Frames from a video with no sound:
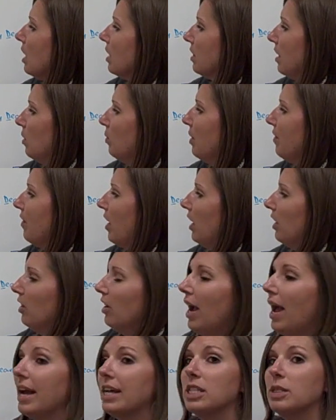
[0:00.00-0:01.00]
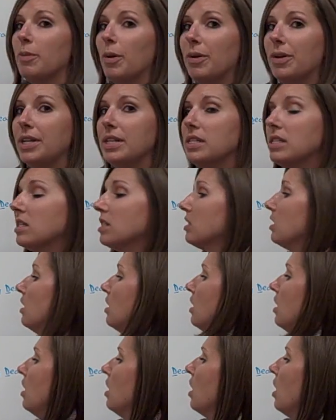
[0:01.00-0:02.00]
And then we've got our exponents,
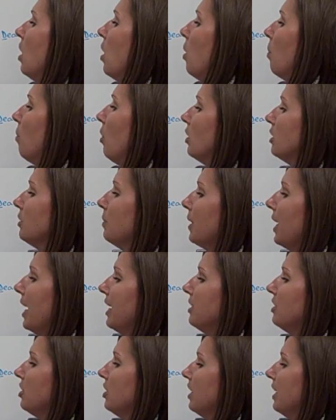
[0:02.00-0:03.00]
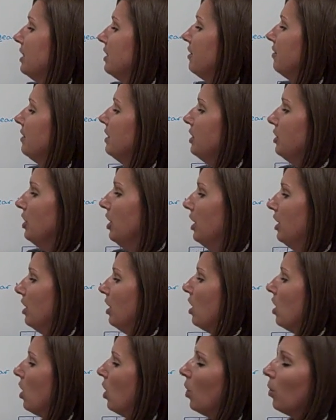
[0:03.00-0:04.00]
multiplication, and division.
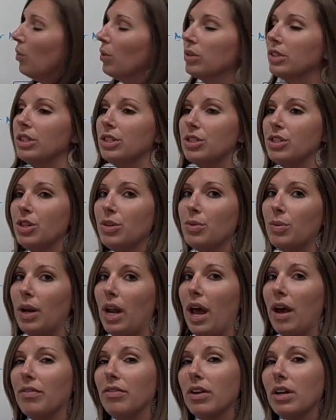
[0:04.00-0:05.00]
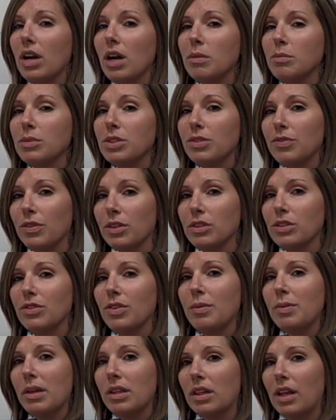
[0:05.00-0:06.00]
We're going to do whatever comes first
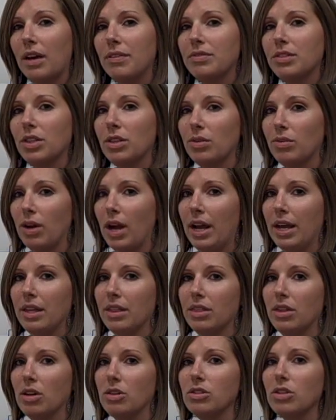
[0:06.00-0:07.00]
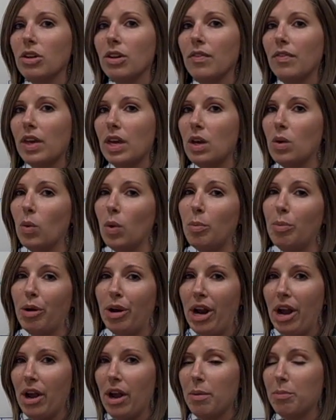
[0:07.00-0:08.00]
from the left to the right. Those are of equal
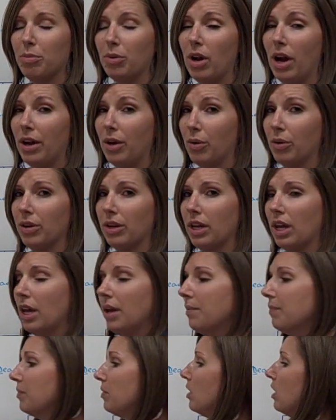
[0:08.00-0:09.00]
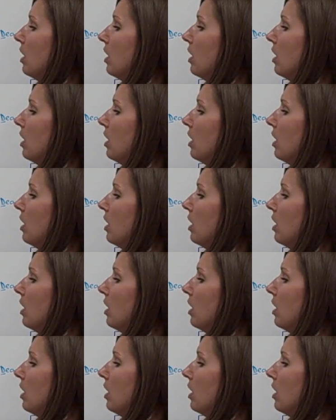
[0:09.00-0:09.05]
priority.